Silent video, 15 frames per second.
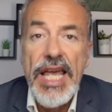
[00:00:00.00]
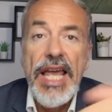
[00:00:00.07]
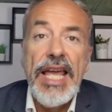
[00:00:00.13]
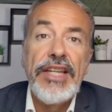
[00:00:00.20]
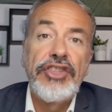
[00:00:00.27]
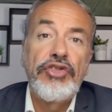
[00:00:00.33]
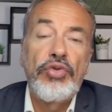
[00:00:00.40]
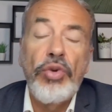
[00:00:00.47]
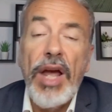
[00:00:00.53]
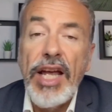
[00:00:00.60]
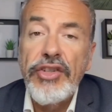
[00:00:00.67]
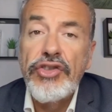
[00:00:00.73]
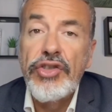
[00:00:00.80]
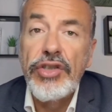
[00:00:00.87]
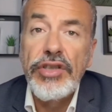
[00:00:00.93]
a
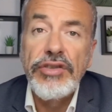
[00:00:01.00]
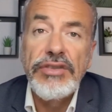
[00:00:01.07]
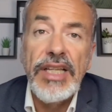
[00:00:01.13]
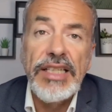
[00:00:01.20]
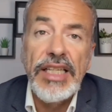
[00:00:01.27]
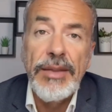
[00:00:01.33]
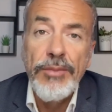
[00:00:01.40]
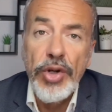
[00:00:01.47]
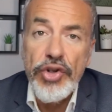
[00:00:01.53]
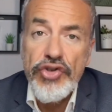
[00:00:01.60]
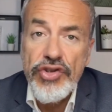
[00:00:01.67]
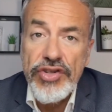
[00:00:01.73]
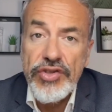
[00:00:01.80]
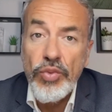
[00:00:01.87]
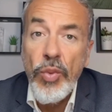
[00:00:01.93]
structure that
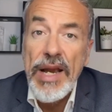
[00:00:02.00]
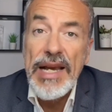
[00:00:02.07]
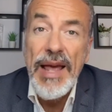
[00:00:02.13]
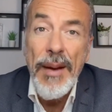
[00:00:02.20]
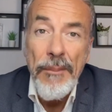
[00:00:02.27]
emerges when